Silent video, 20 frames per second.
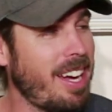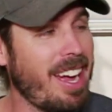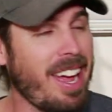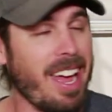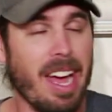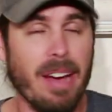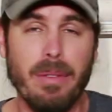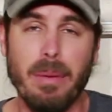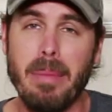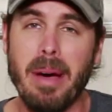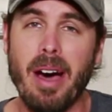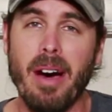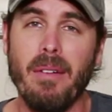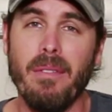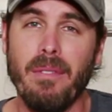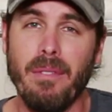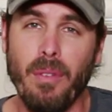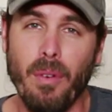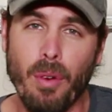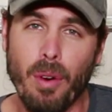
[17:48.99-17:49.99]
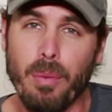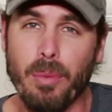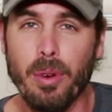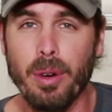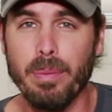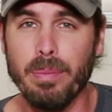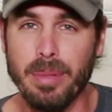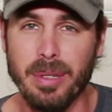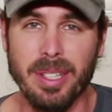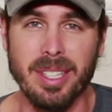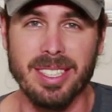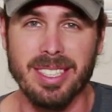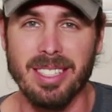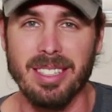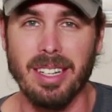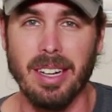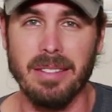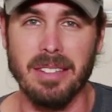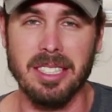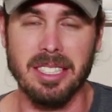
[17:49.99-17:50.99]
I have about 4 more books that
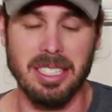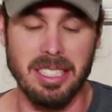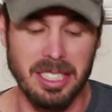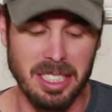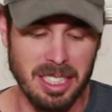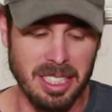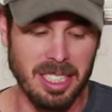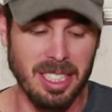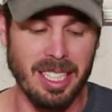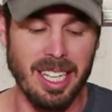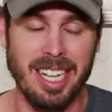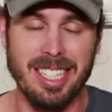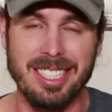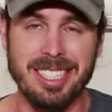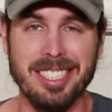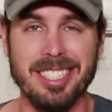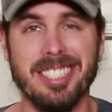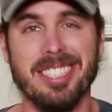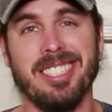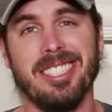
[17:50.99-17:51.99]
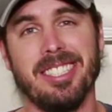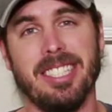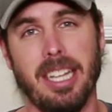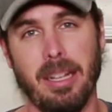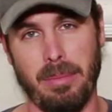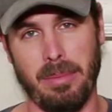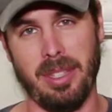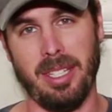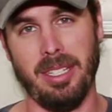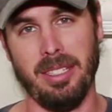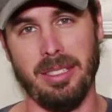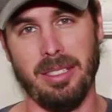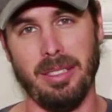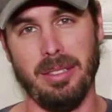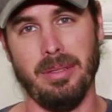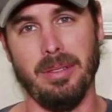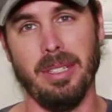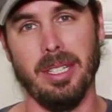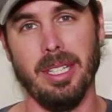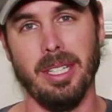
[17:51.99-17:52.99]
are off the CGC that I just did the same thing
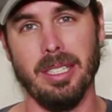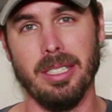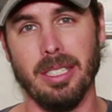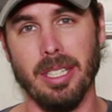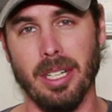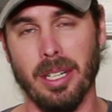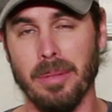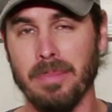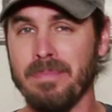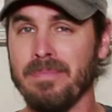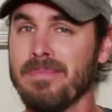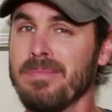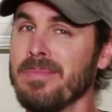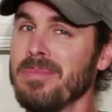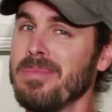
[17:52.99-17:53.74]
to. So